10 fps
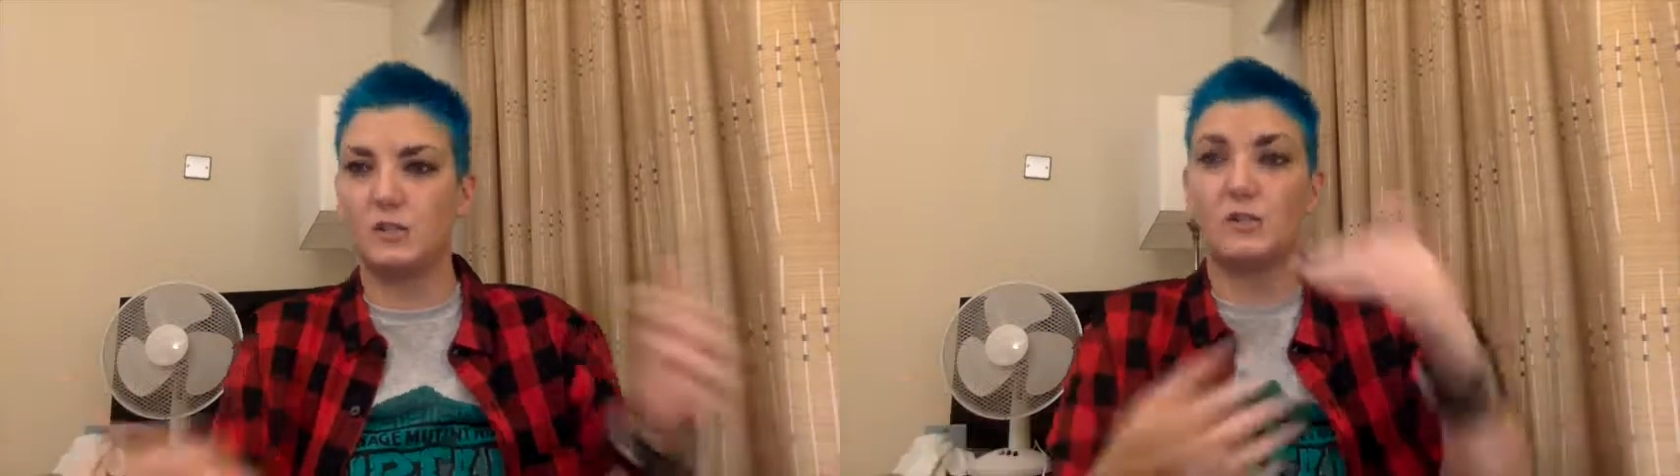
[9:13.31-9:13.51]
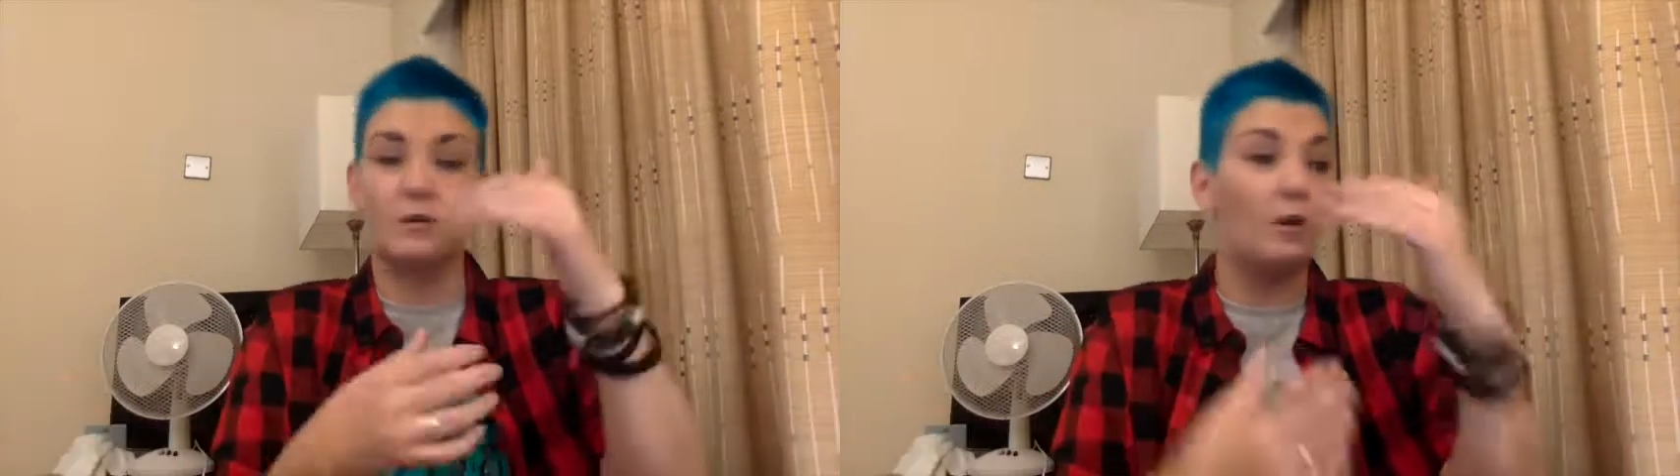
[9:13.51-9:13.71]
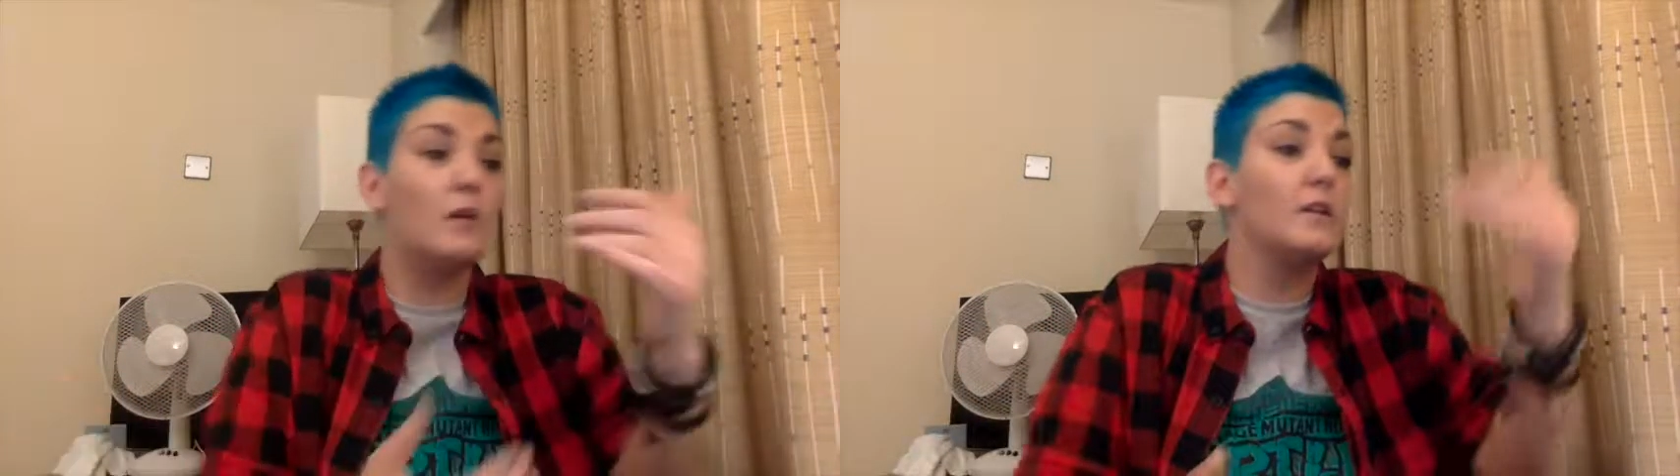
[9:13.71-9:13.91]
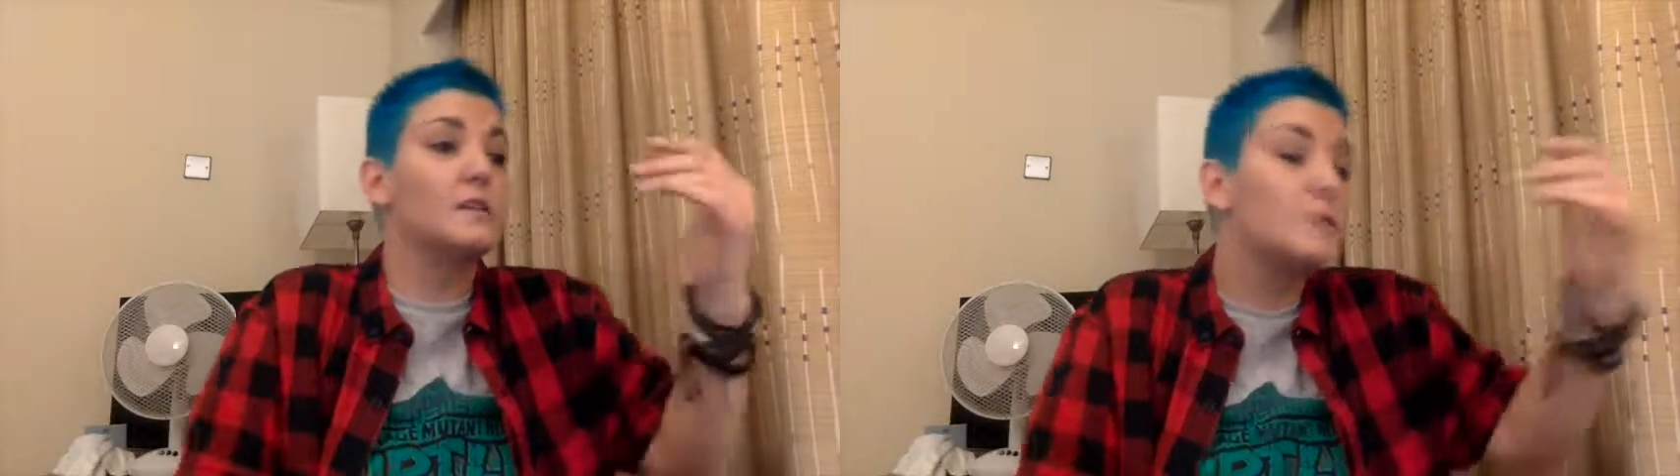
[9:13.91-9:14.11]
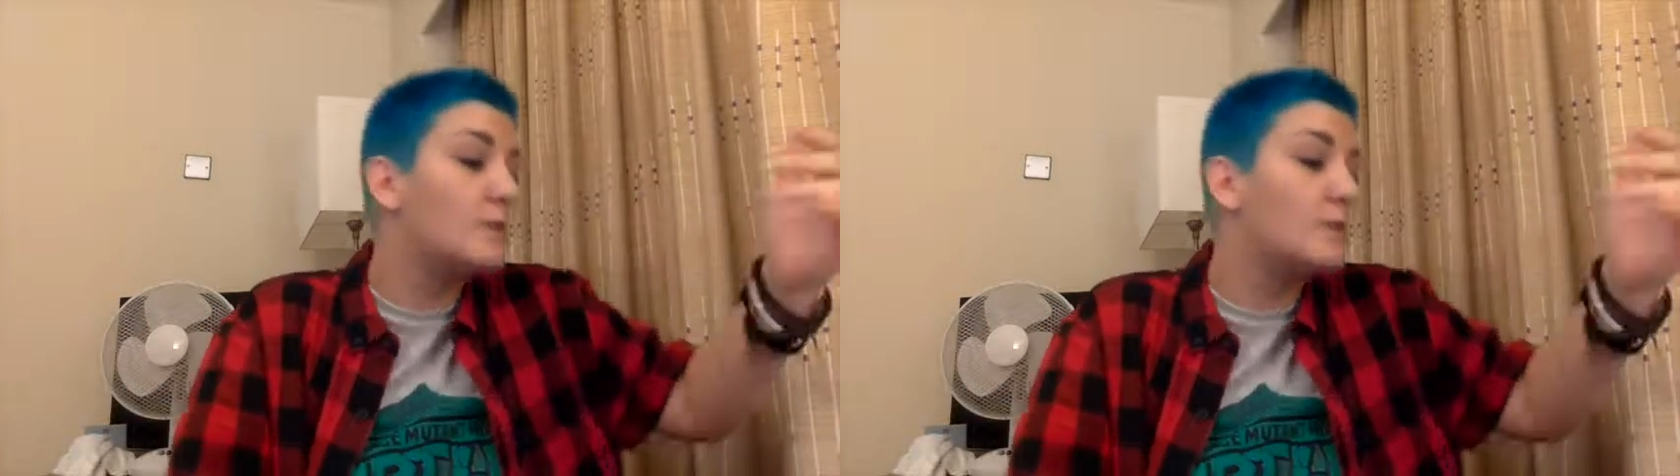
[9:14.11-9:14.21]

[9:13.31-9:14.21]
just honest